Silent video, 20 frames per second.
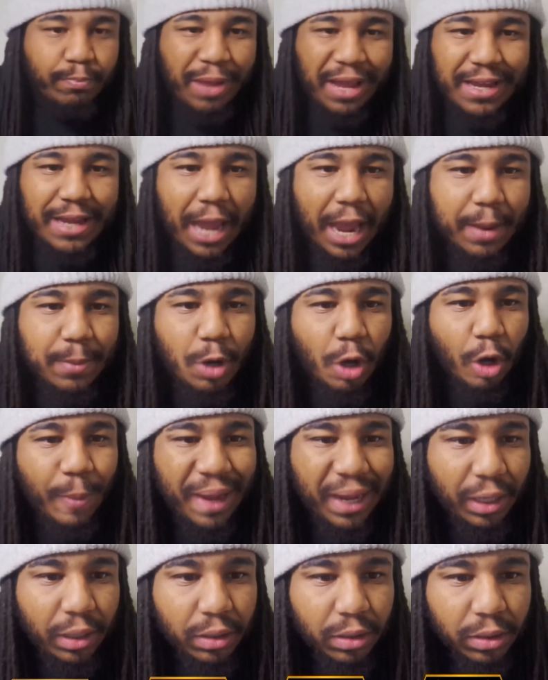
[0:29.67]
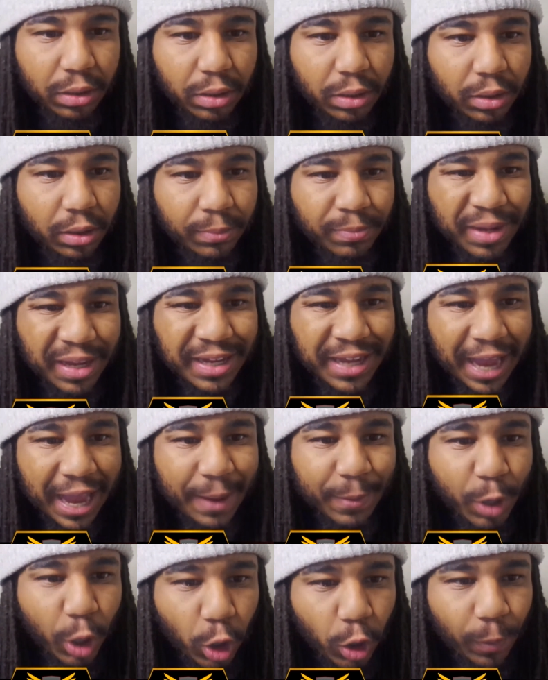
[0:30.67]
Hey, Kam Curl, man. Hey,
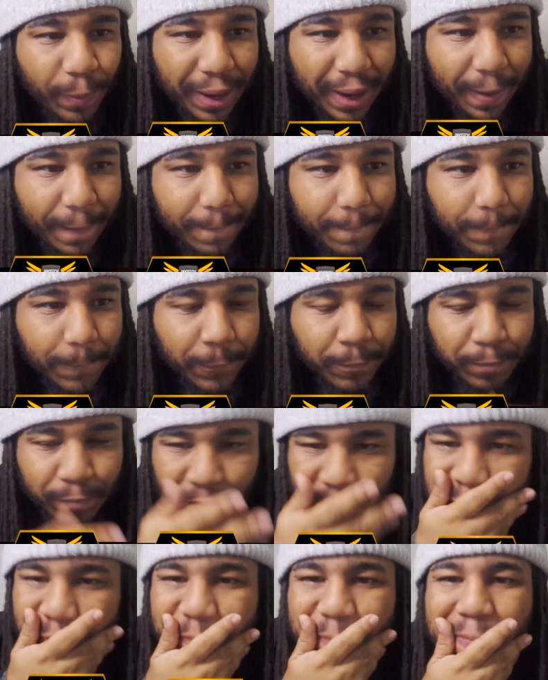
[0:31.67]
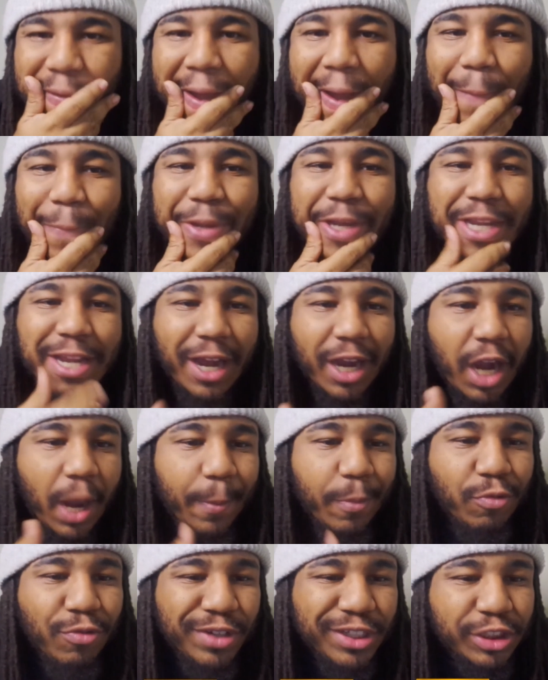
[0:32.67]
Kam Curl, man. I'm going to give y'all a
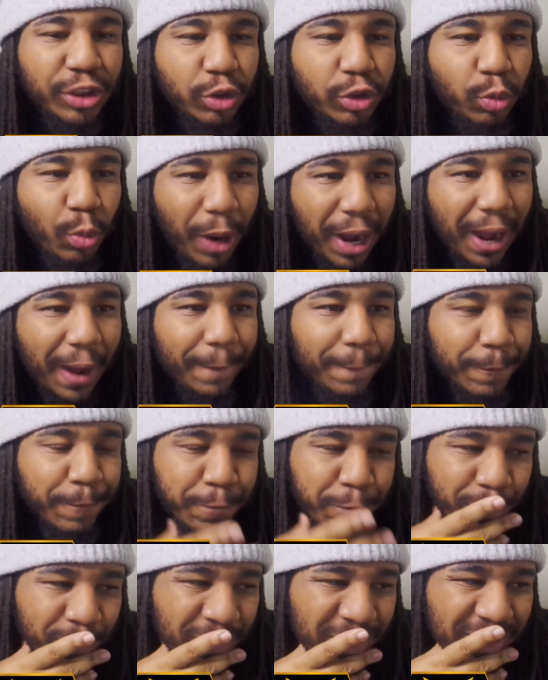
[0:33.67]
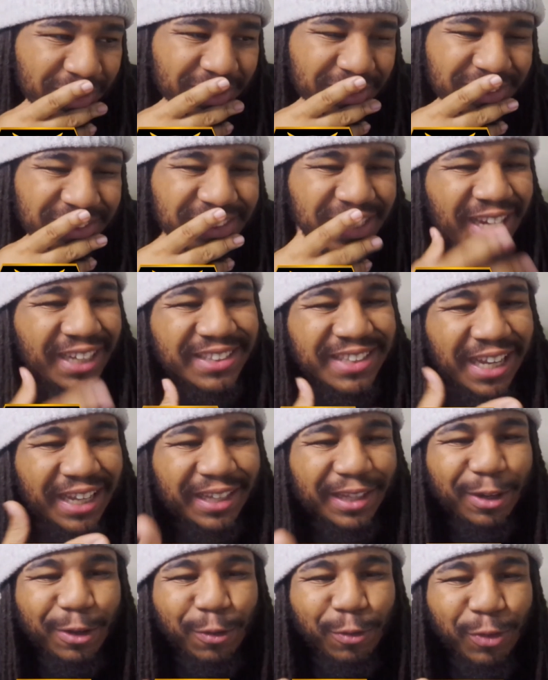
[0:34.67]
couple reasons why. It's not
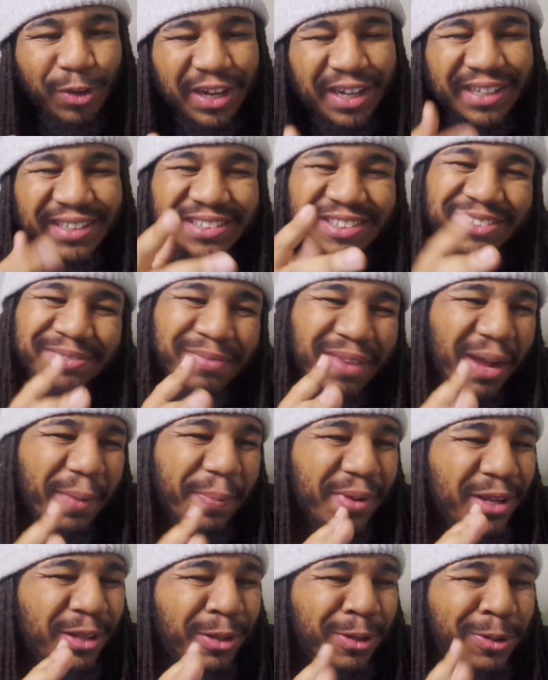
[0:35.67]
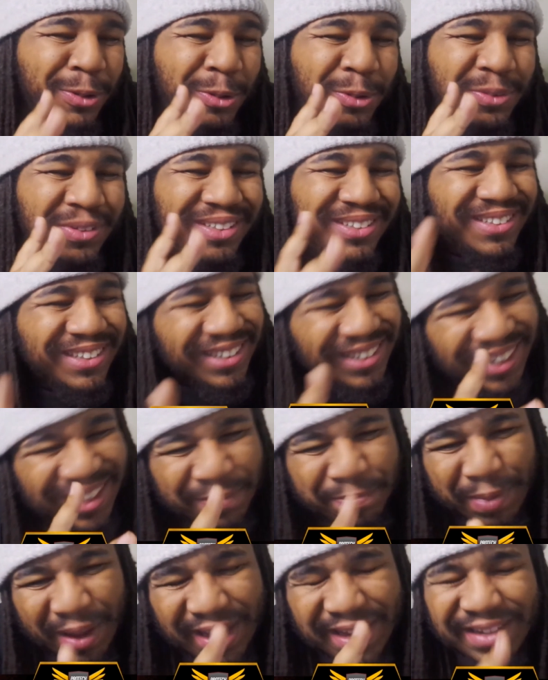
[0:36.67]
exactly a rant, so it might be a little
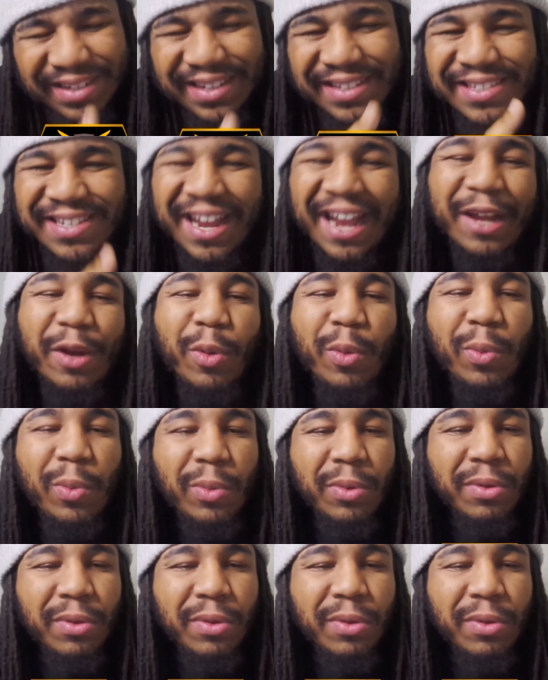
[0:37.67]
clickbait in the title.